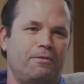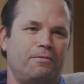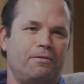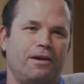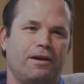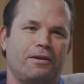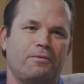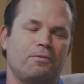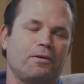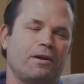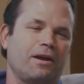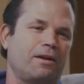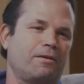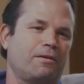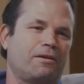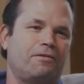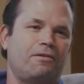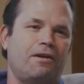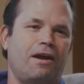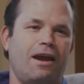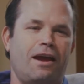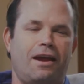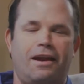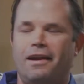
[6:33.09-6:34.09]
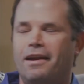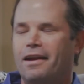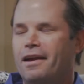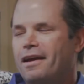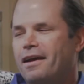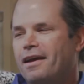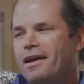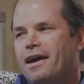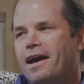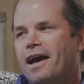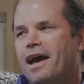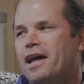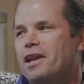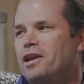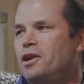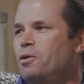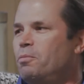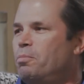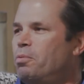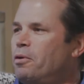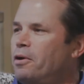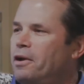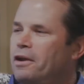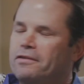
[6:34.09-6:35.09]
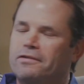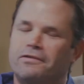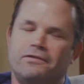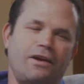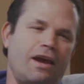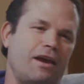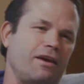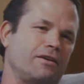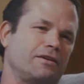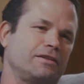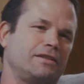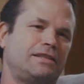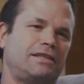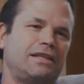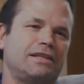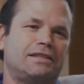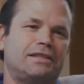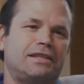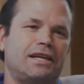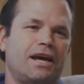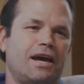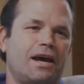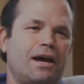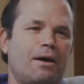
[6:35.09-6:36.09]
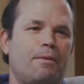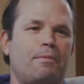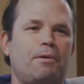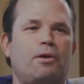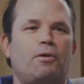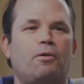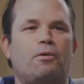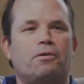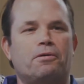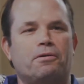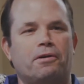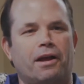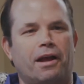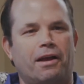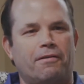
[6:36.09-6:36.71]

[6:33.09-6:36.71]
We're like, we're going to create a new point of sale system and ordering